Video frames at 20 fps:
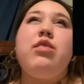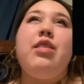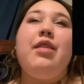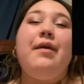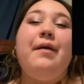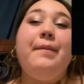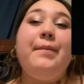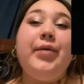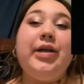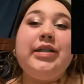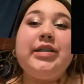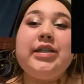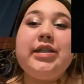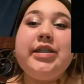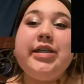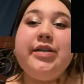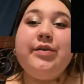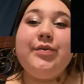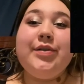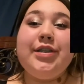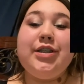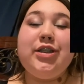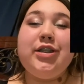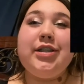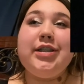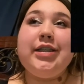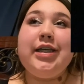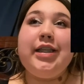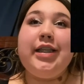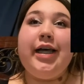And basically it was
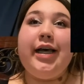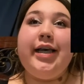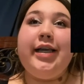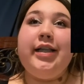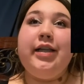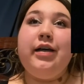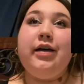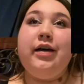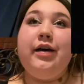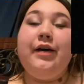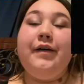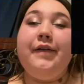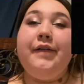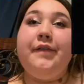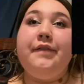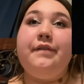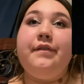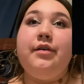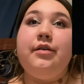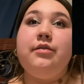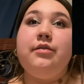just a line of